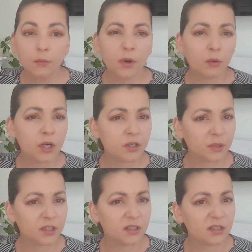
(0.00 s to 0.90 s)
My washing
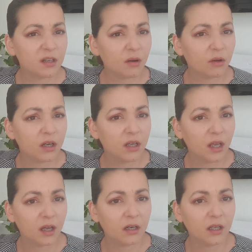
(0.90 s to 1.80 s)
machine is going
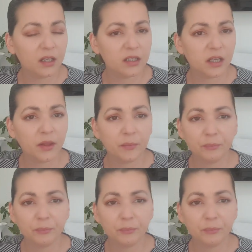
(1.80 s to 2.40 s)
again, is it?